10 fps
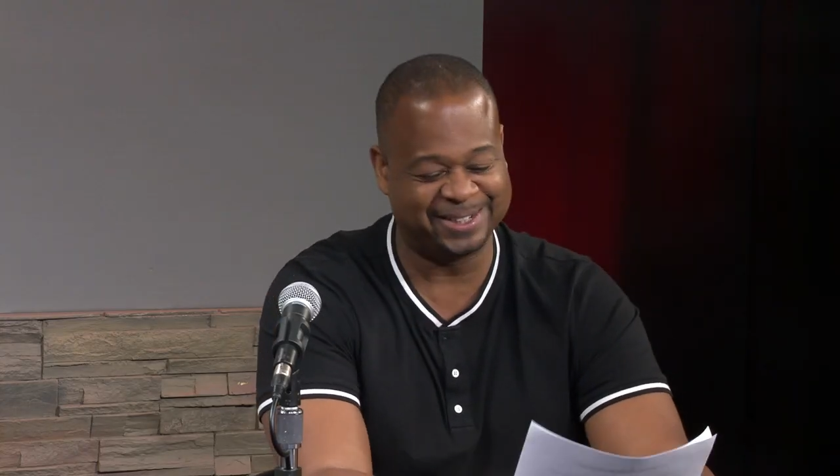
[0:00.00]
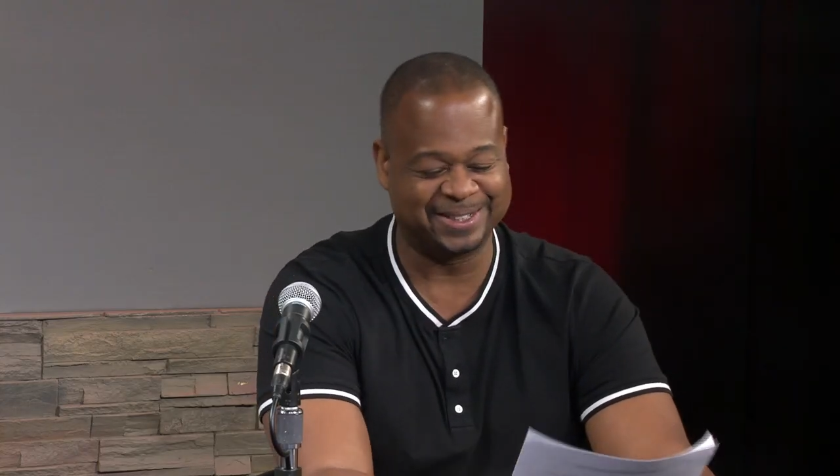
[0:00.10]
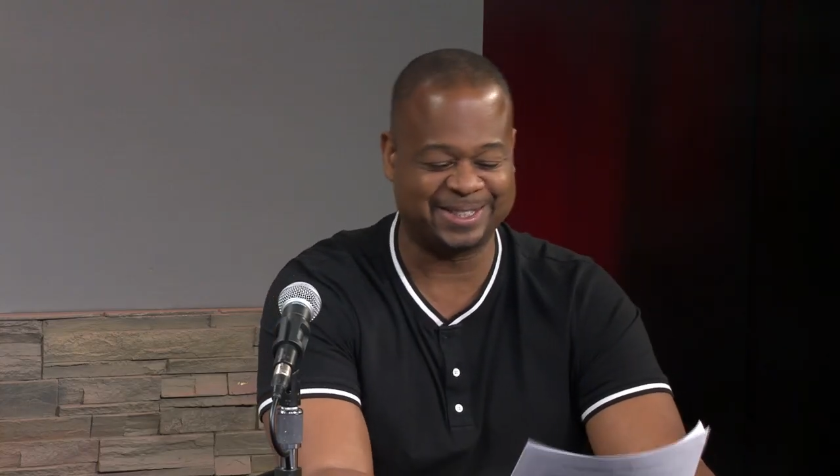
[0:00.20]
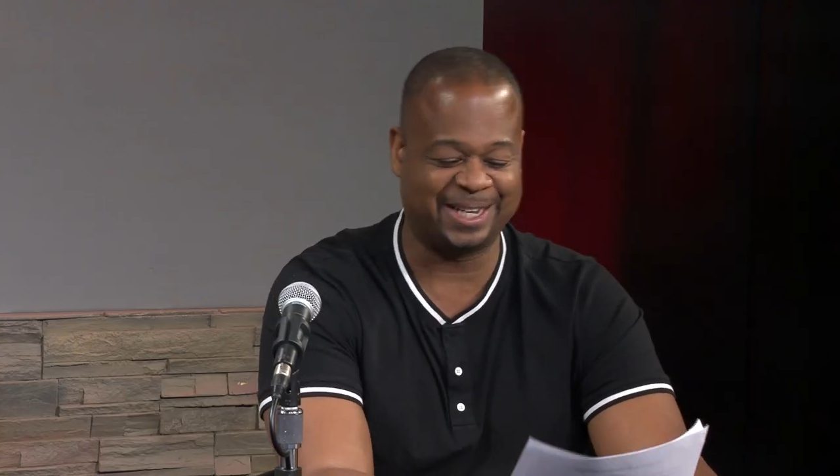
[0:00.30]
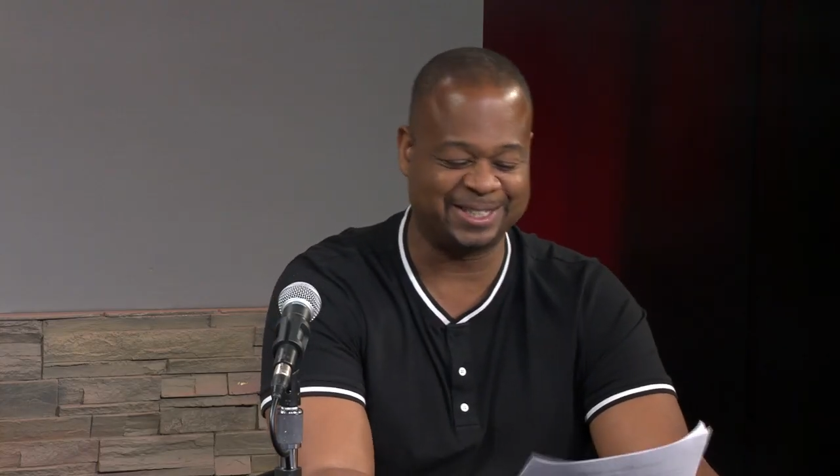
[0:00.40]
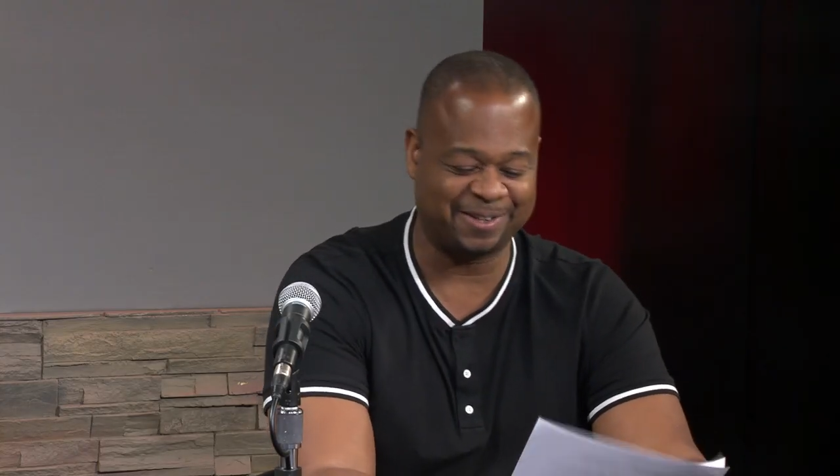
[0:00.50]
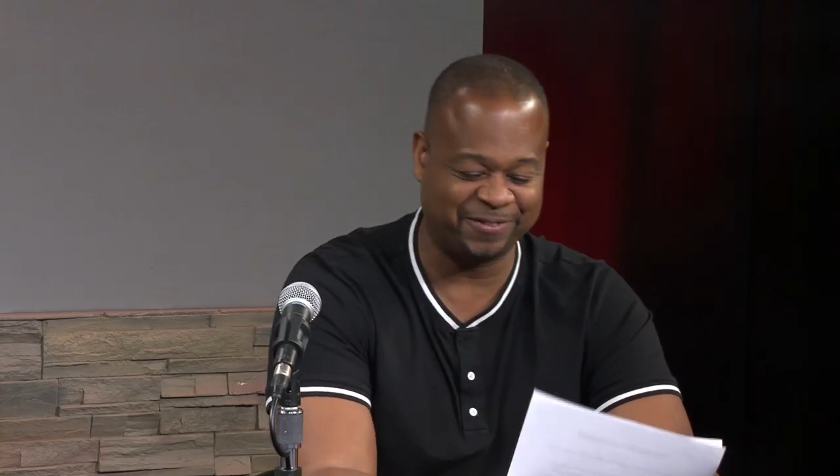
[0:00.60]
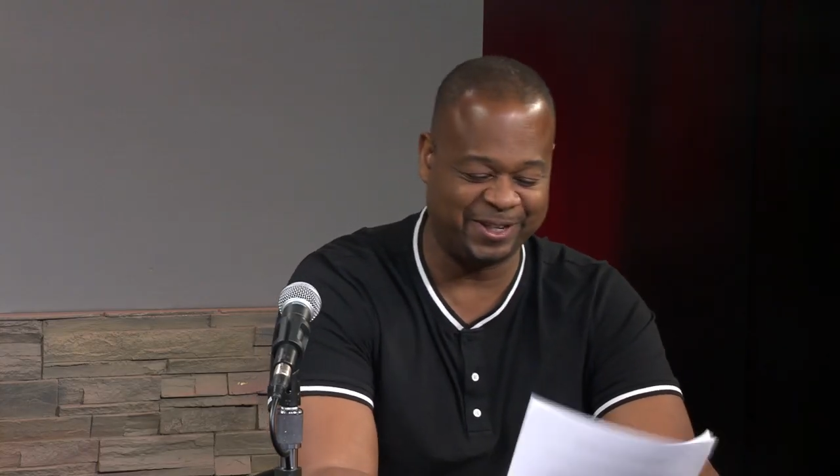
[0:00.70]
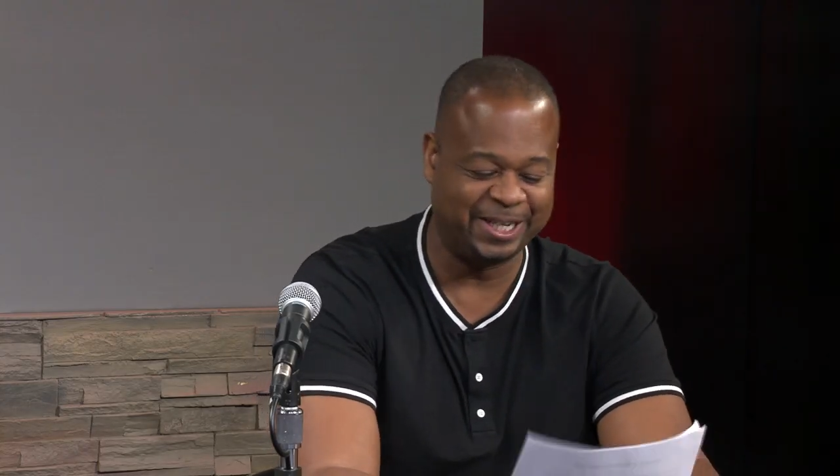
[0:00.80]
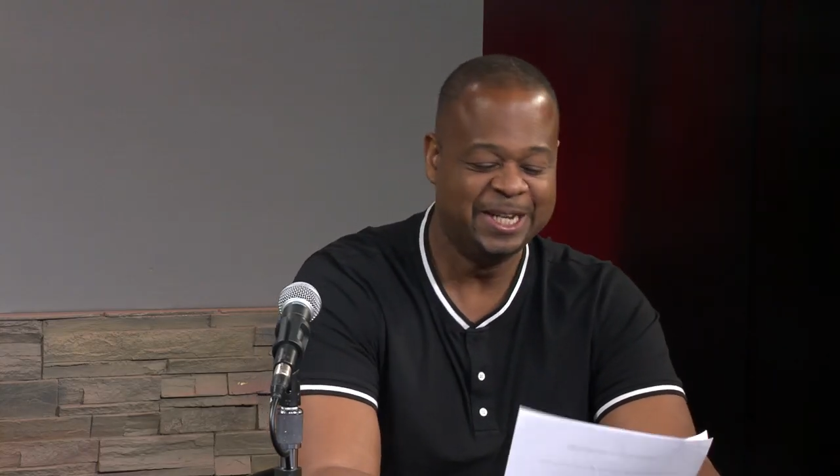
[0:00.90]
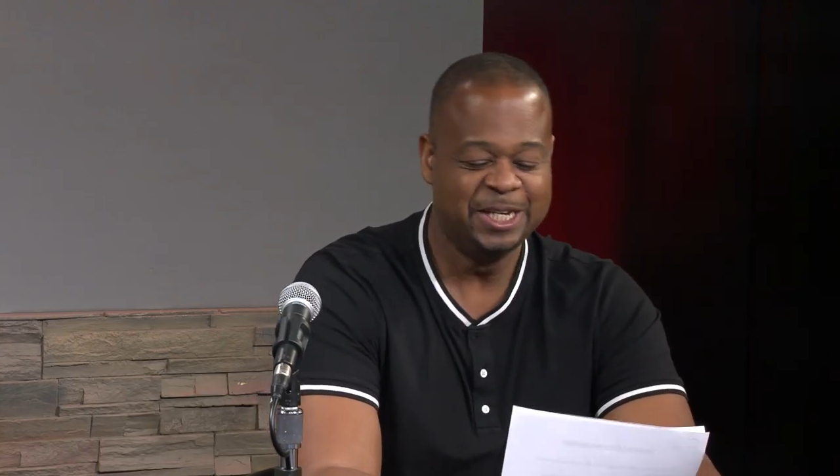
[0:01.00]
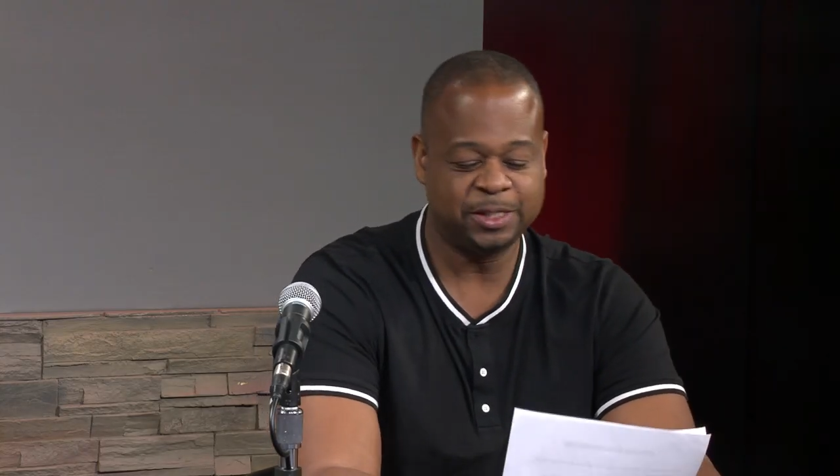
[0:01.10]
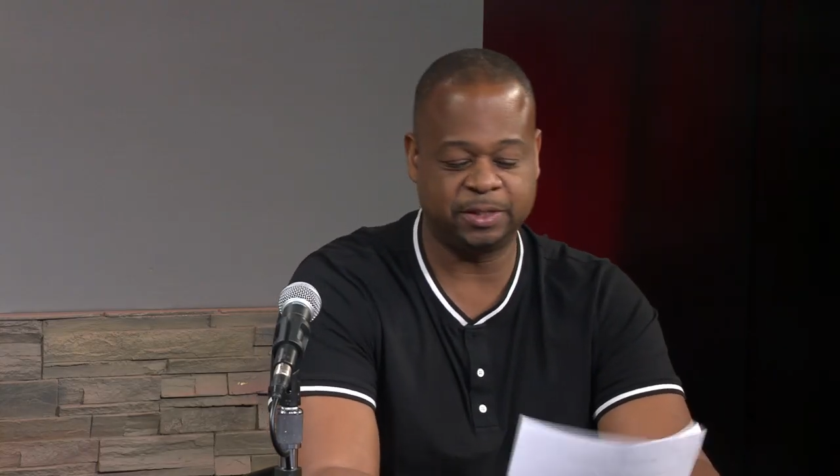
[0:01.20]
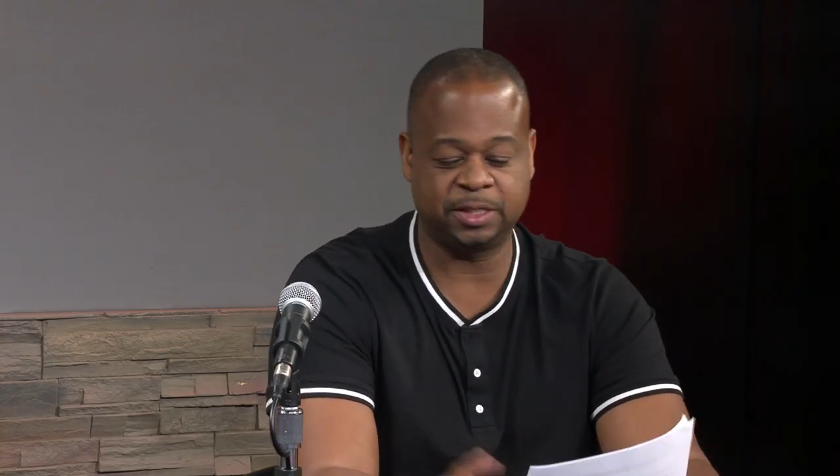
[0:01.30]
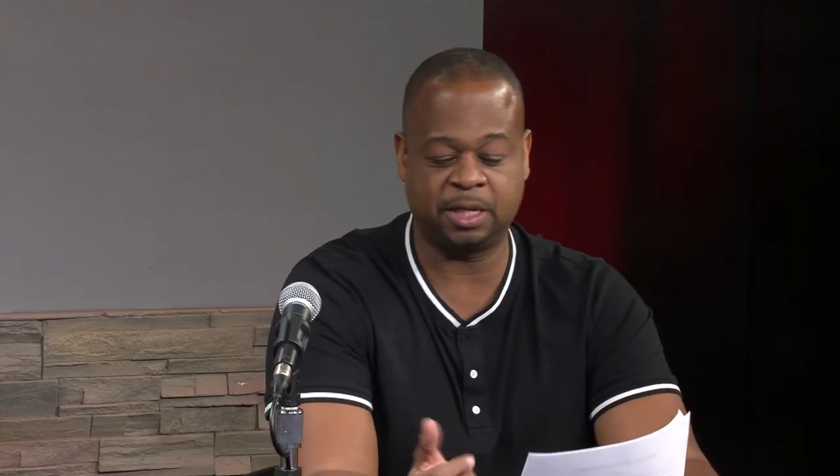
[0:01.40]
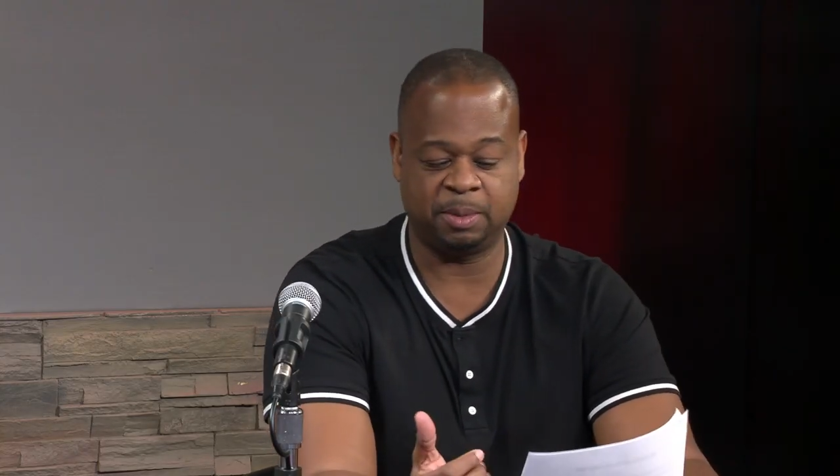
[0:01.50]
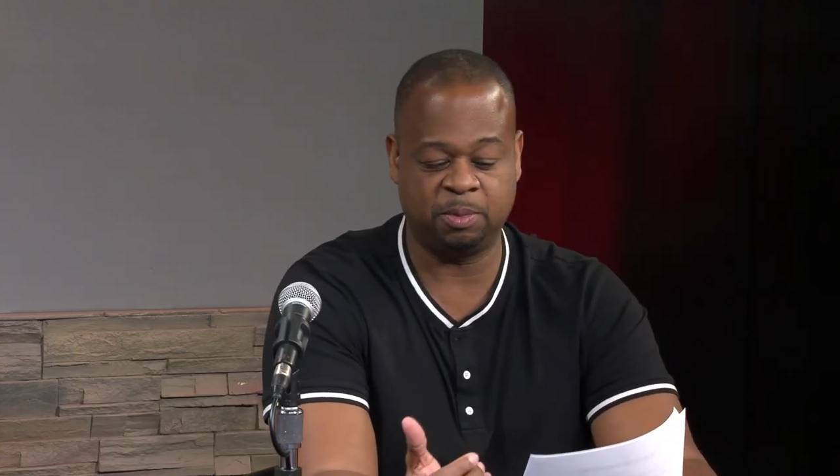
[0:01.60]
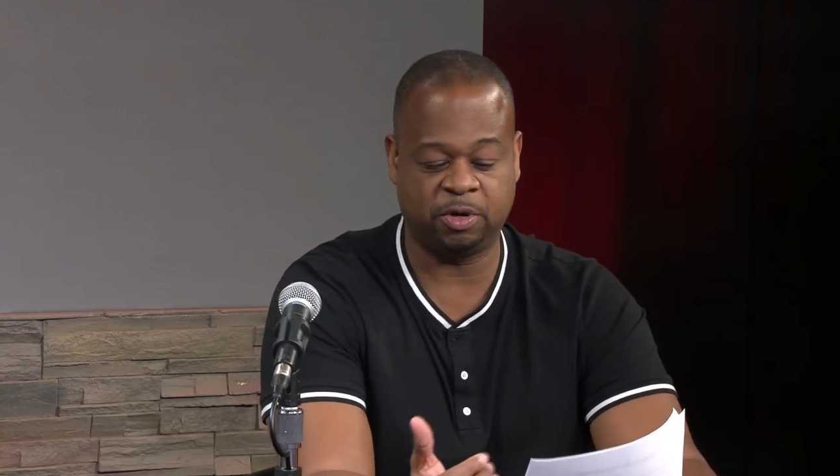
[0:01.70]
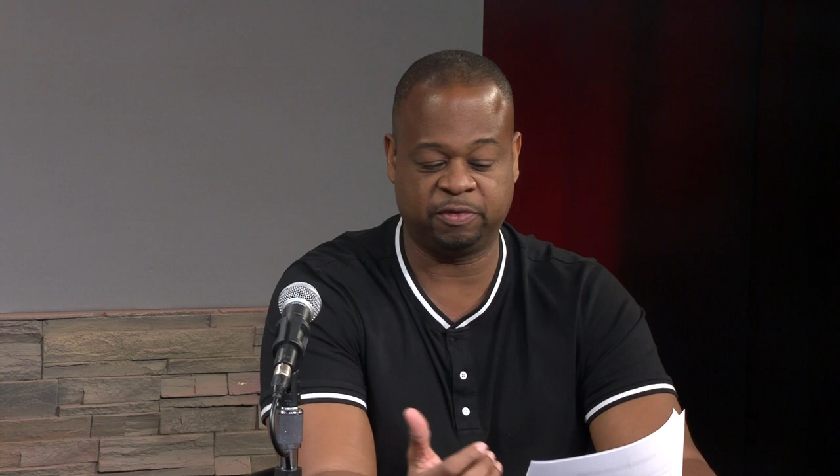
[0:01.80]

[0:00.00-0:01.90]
Sounds like fun. So it's going to be more